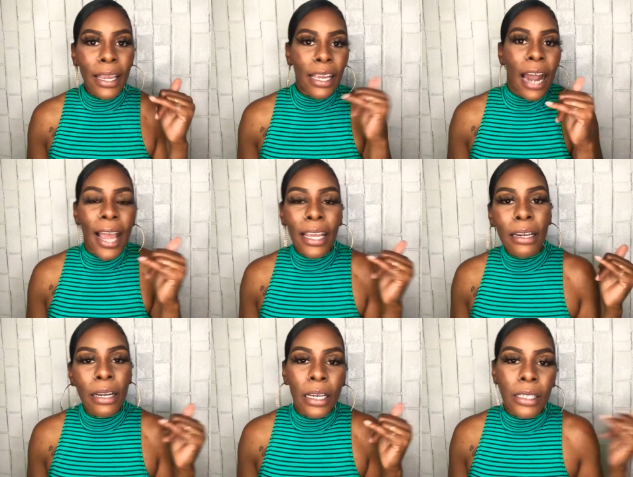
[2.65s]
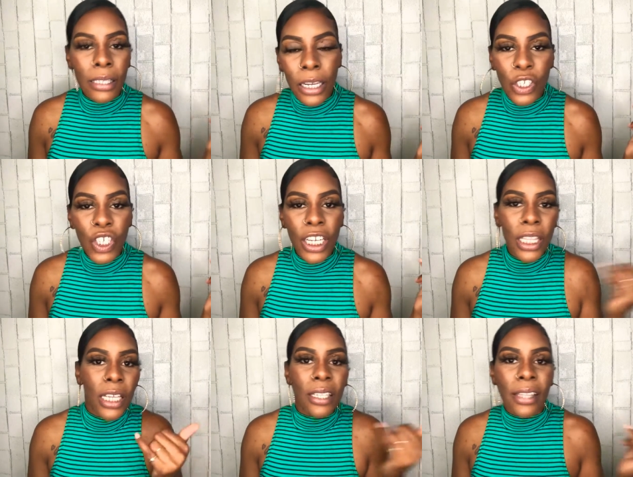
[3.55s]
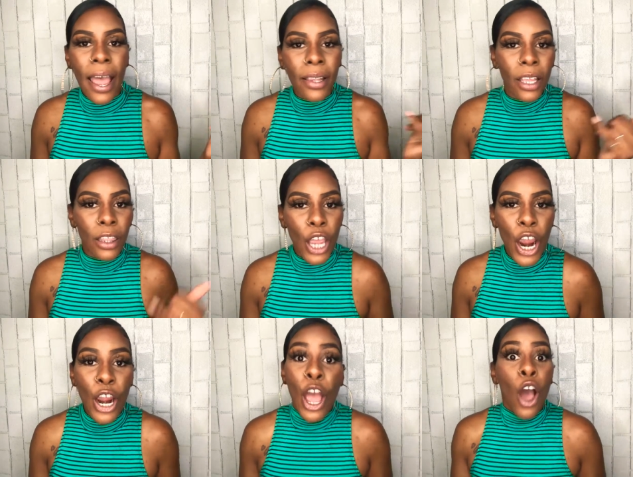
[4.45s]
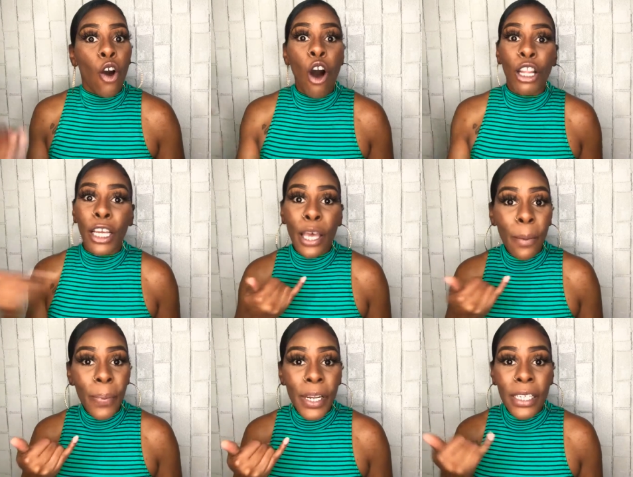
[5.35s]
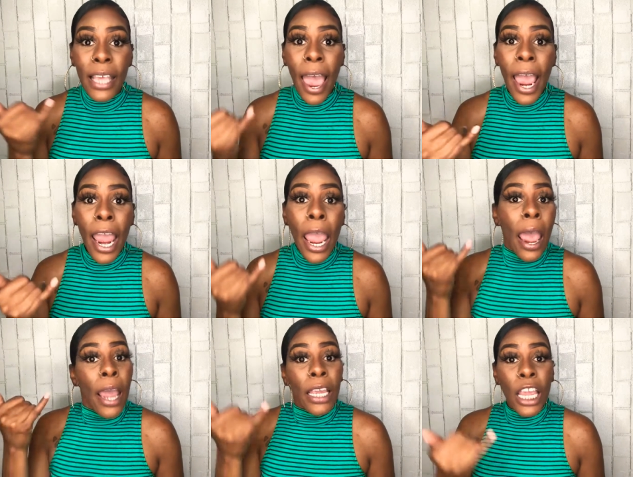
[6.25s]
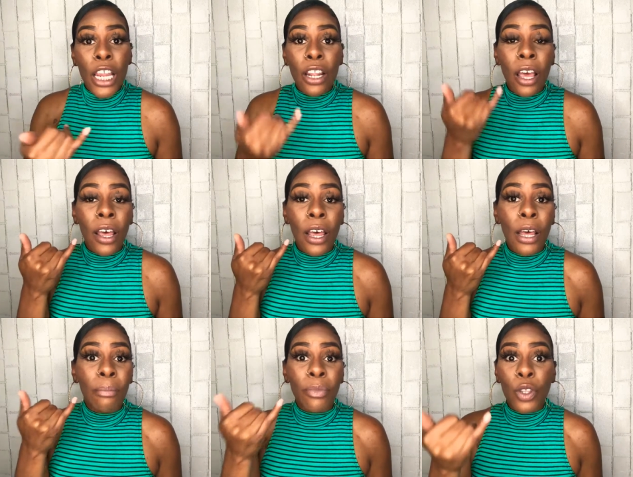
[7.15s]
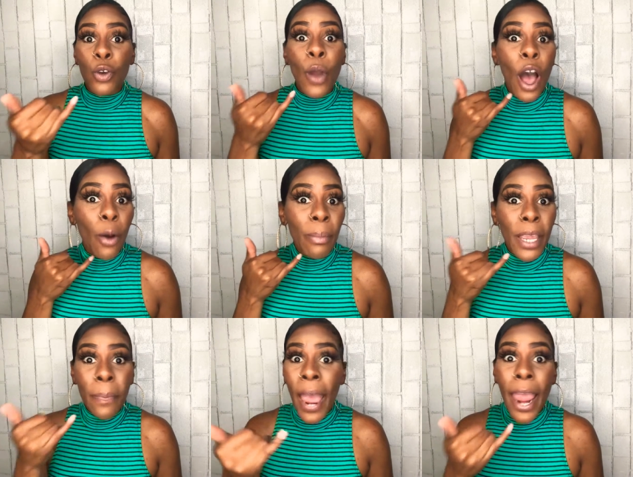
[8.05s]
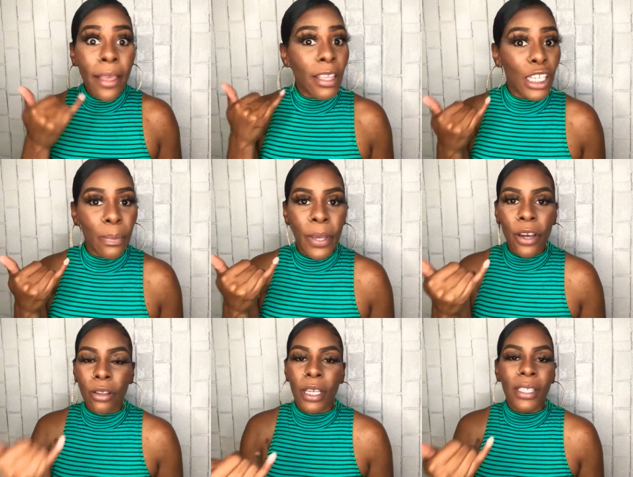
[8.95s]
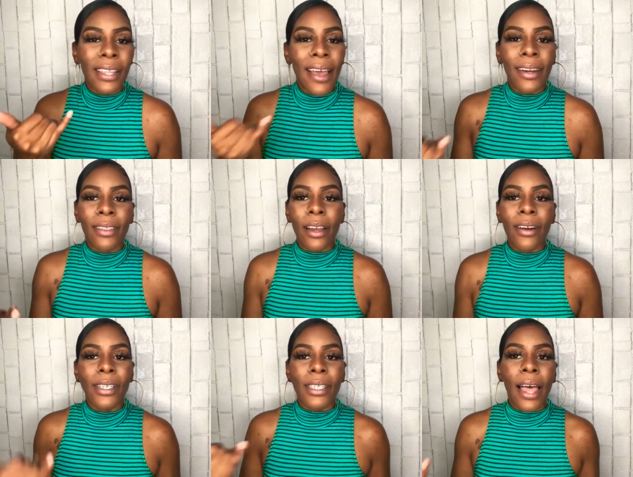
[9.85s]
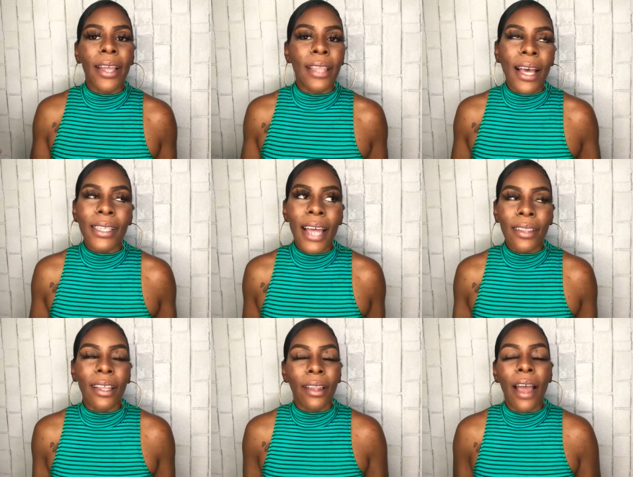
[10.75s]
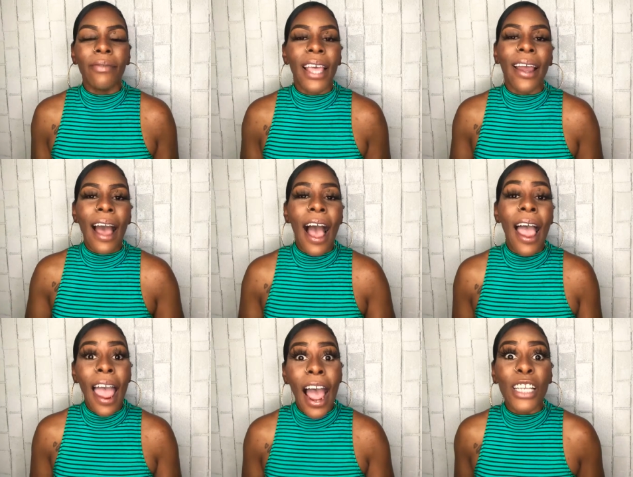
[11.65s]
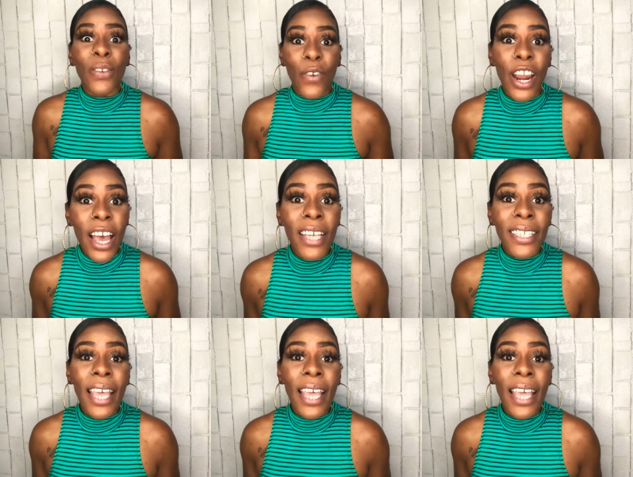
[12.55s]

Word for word: Can I get an extension? This, that, and the third. Calling companies, hey, can um, you help me pay this bill? This, that, and the third. It's like, that's not the life that God has for us.